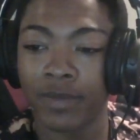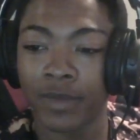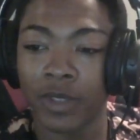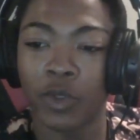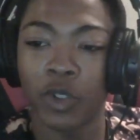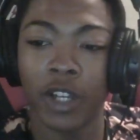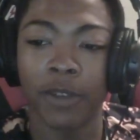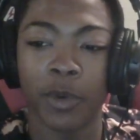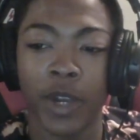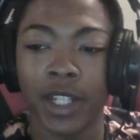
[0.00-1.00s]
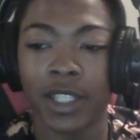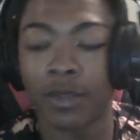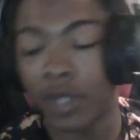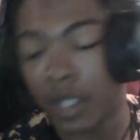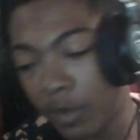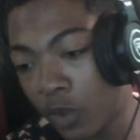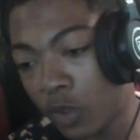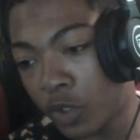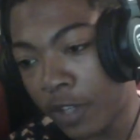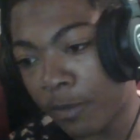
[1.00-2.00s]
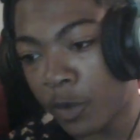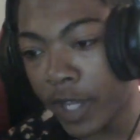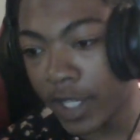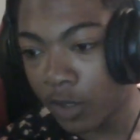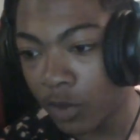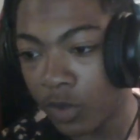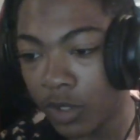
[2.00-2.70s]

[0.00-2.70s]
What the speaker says: If you would like me to react to something, let me know what you would like me to react to.